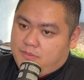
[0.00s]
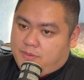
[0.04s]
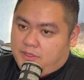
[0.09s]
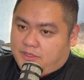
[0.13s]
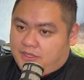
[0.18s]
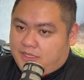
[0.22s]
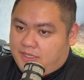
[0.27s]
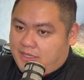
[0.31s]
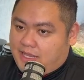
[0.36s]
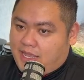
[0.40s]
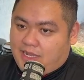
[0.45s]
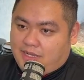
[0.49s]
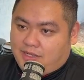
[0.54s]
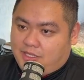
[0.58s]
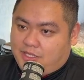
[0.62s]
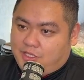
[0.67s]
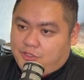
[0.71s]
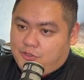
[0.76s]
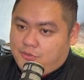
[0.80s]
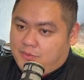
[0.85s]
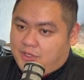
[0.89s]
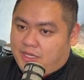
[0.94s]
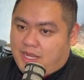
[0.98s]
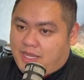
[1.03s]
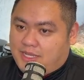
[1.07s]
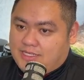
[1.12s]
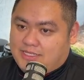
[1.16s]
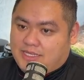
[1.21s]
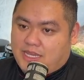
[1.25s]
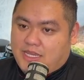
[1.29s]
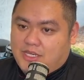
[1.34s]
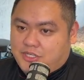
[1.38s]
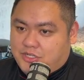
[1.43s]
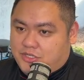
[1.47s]
but then that
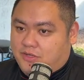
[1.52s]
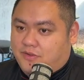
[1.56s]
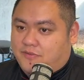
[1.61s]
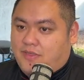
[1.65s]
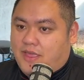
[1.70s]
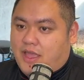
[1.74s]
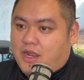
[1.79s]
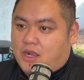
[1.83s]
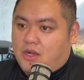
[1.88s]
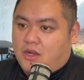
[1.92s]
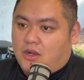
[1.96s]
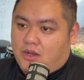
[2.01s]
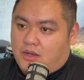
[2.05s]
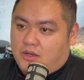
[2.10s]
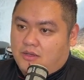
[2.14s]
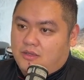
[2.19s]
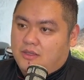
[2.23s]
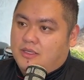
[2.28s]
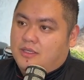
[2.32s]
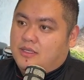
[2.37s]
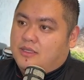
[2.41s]
humanization of that call,